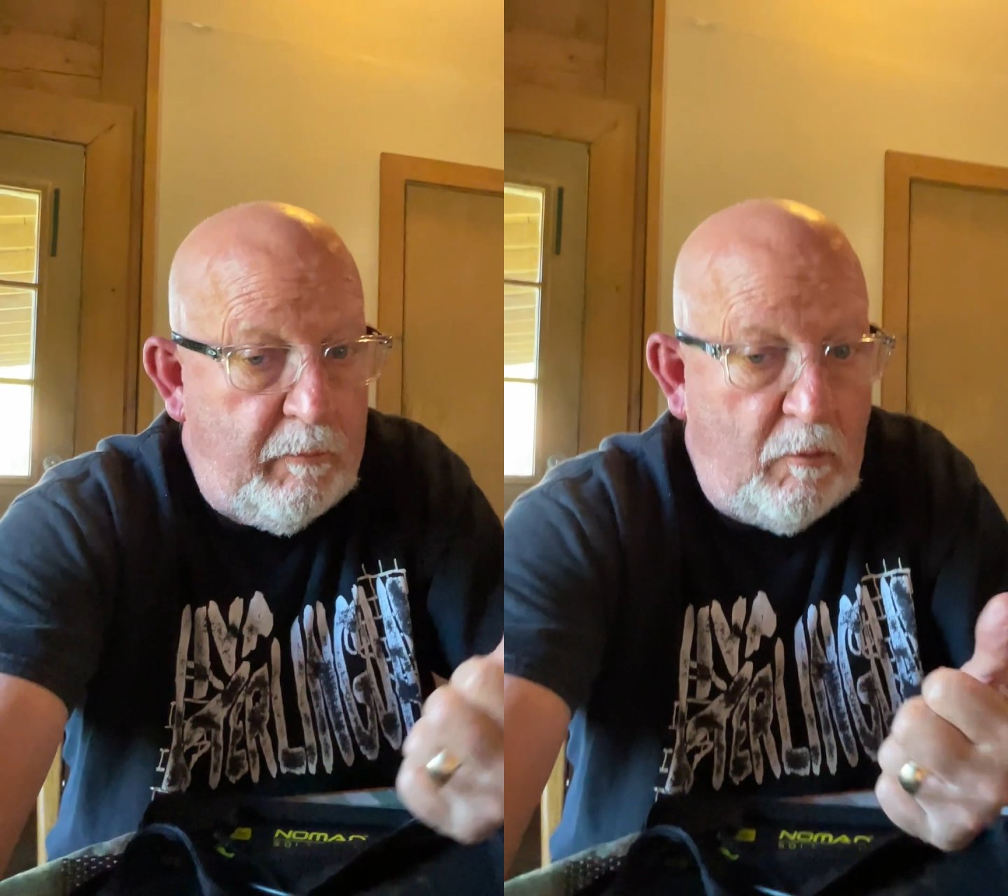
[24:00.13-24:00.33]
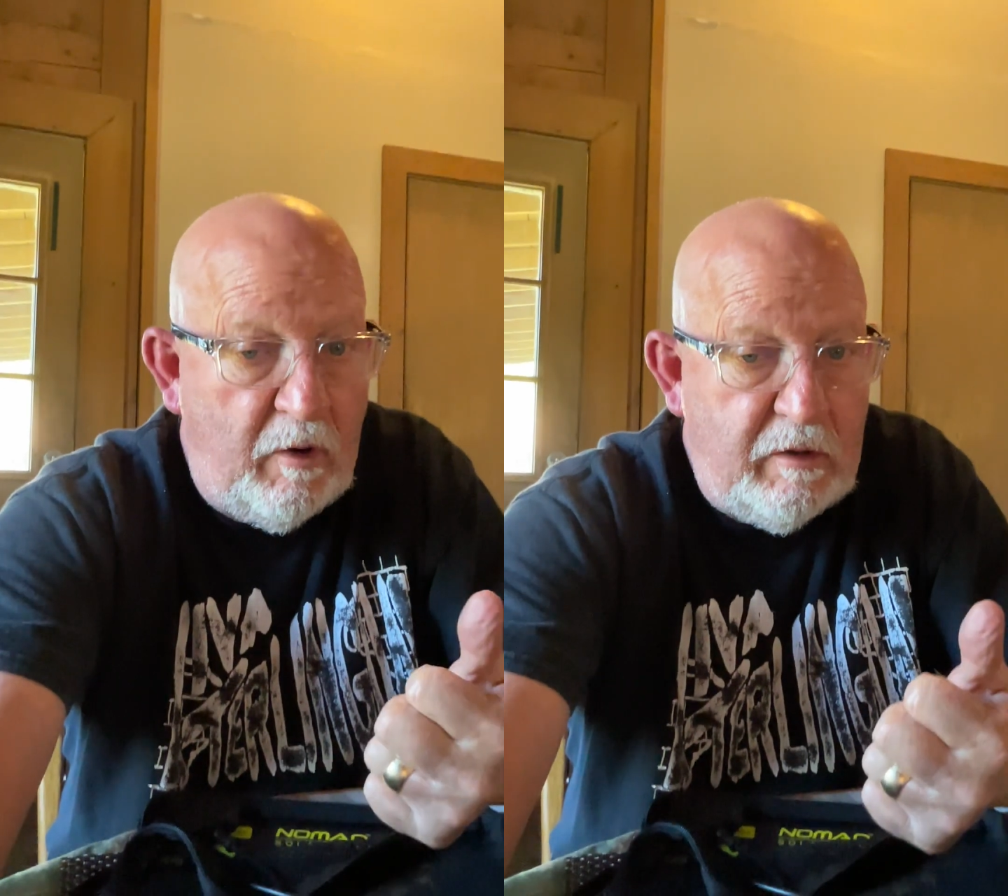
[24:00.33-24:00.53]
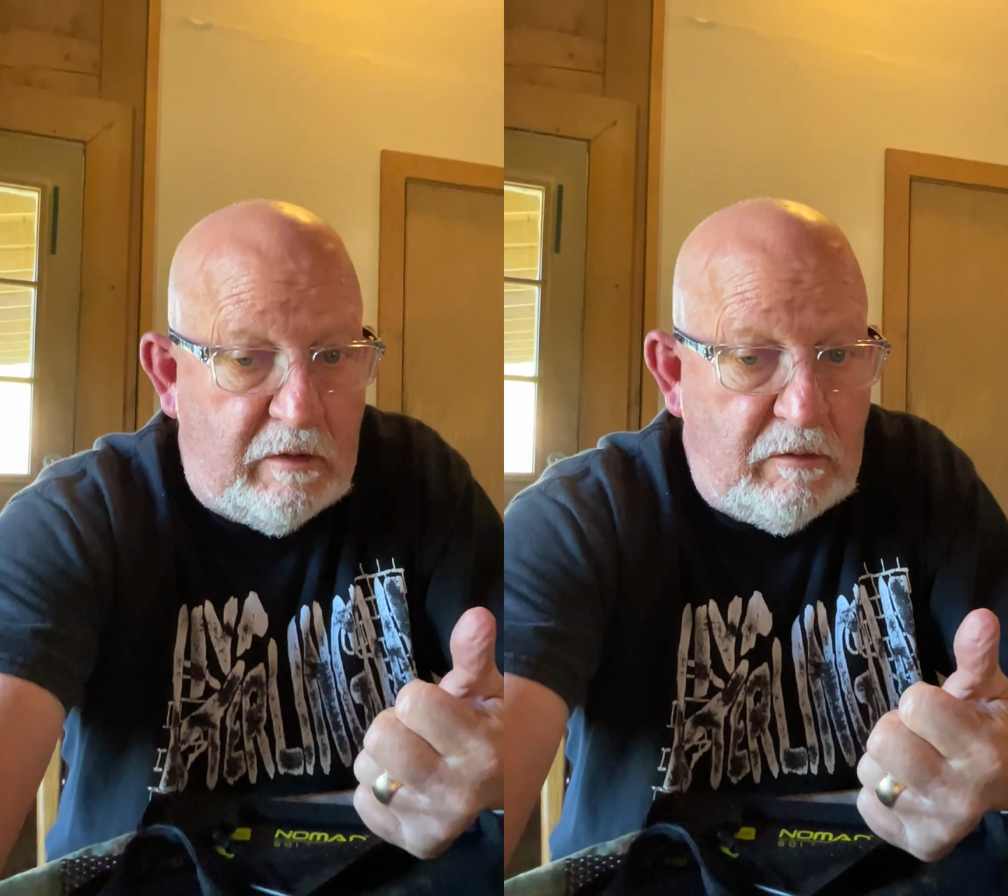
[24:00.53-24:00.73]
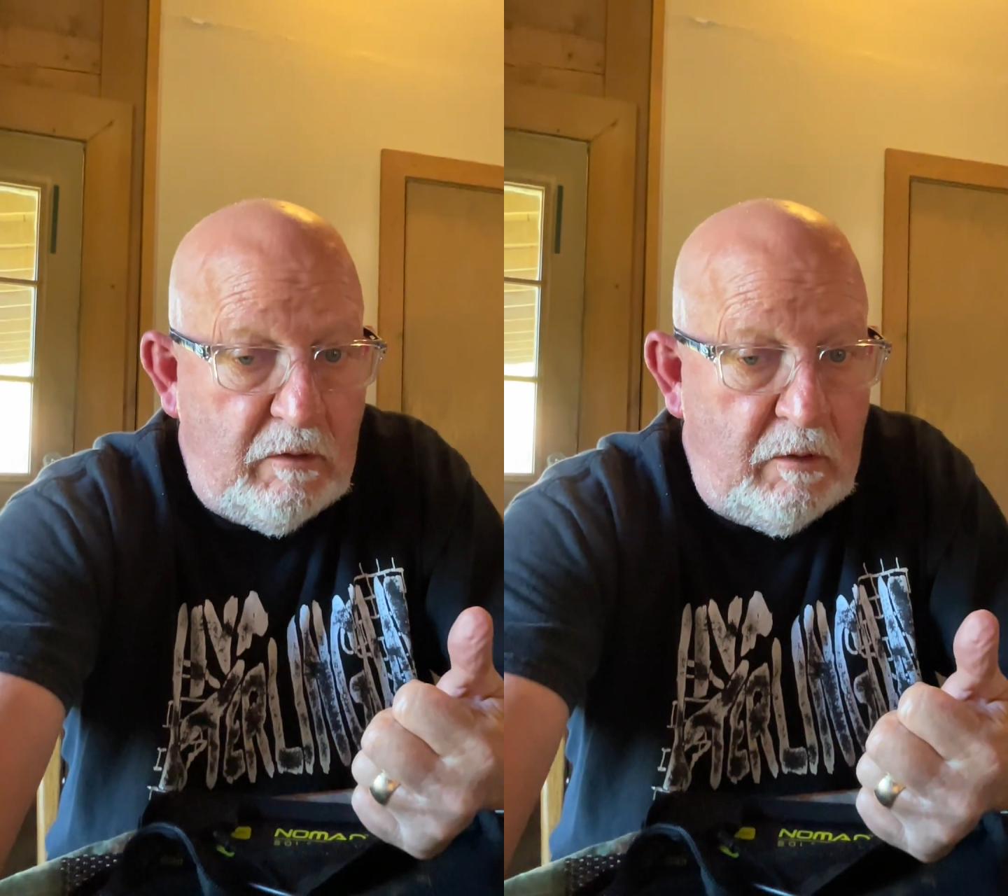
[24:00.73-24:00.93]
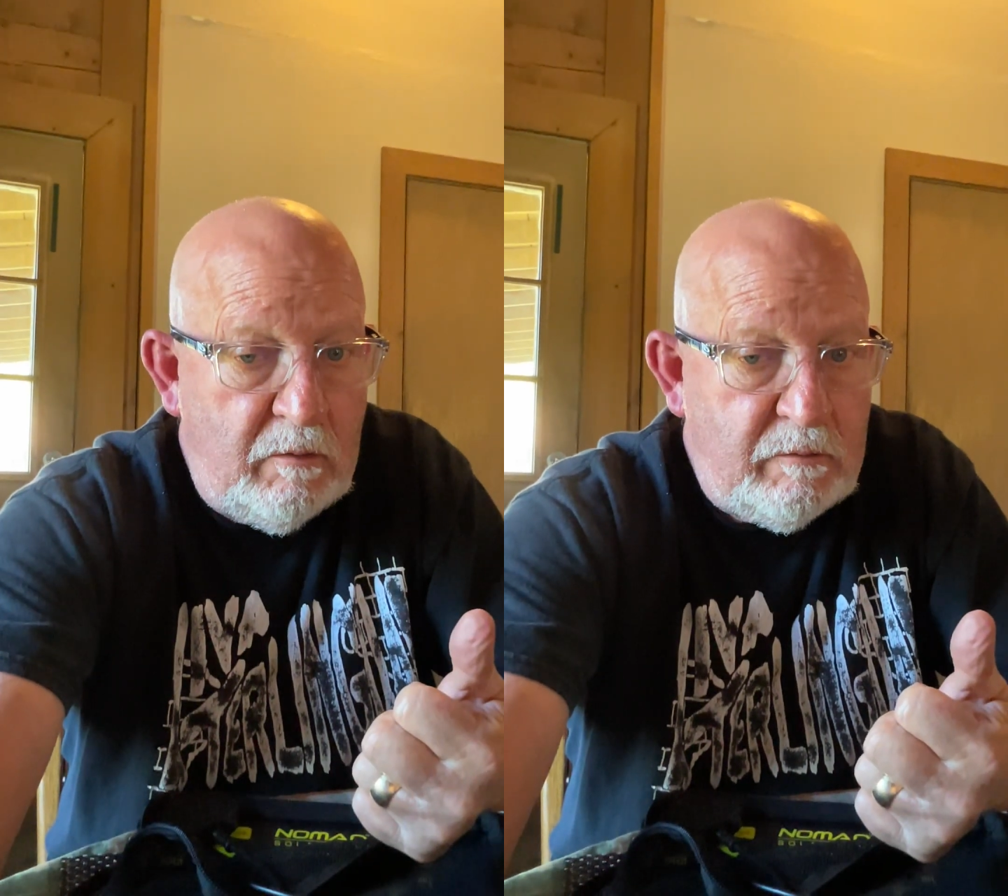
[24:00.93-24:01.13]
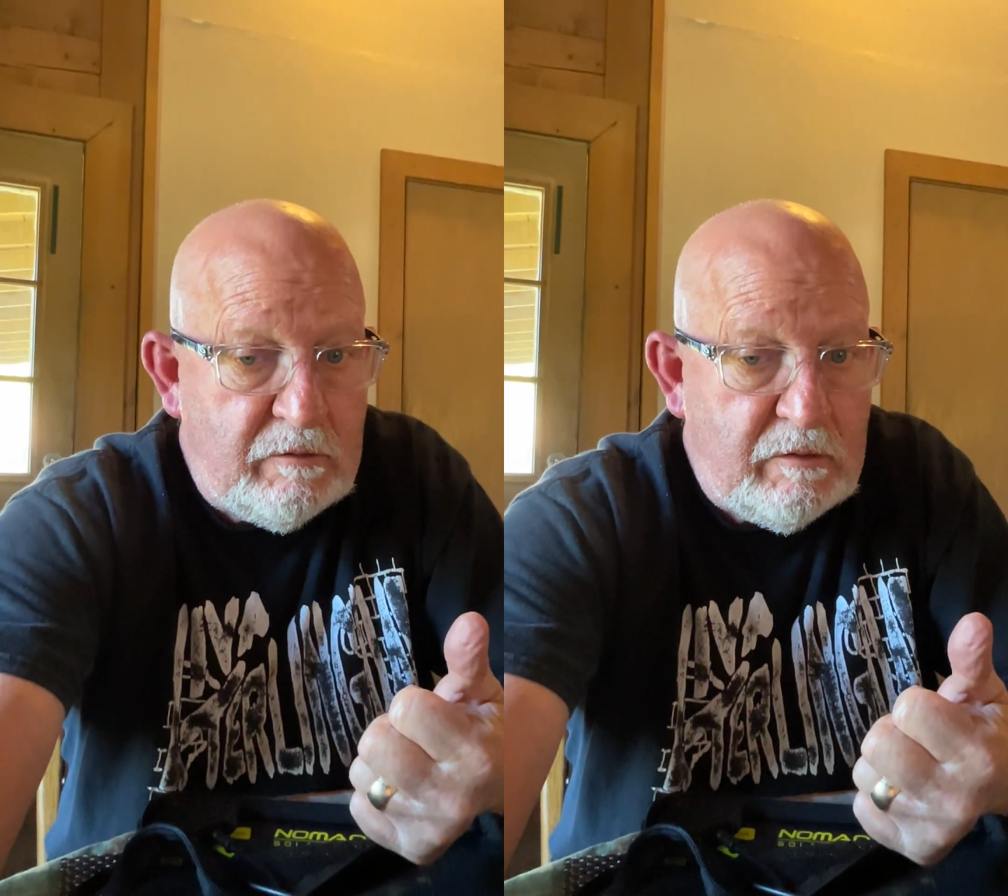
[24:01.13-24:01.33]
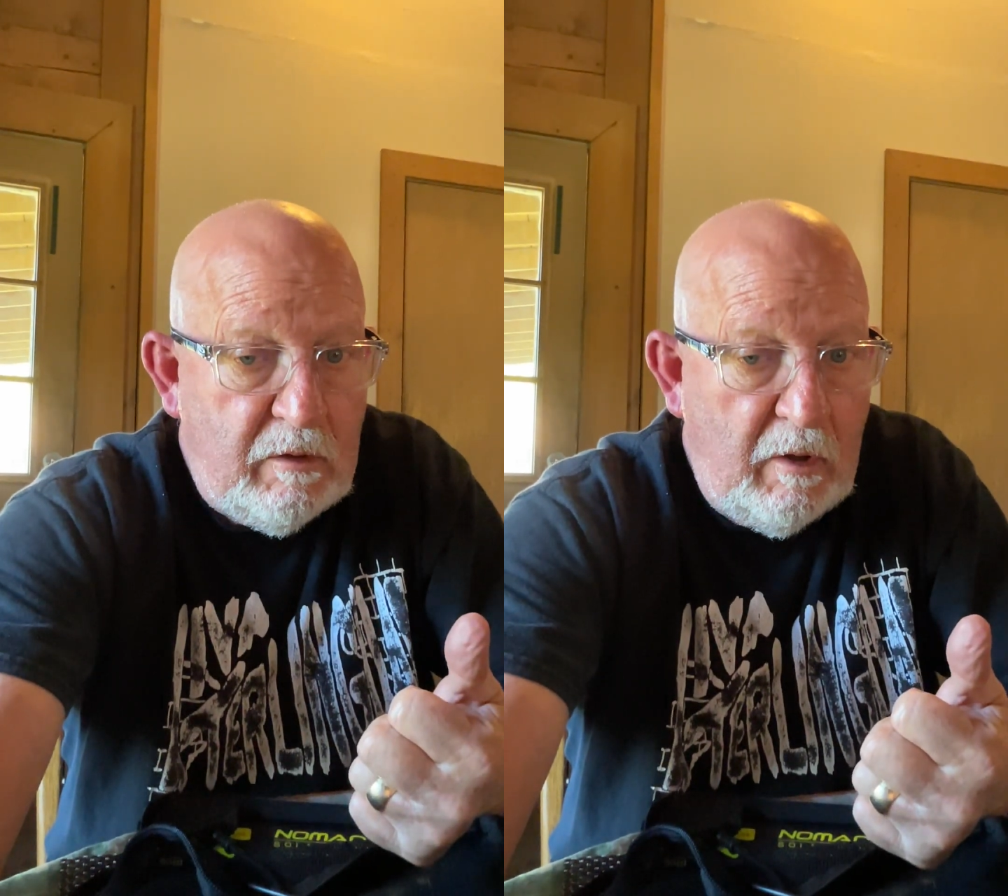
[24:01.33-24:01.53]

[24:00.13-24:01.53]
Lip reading: me what you use,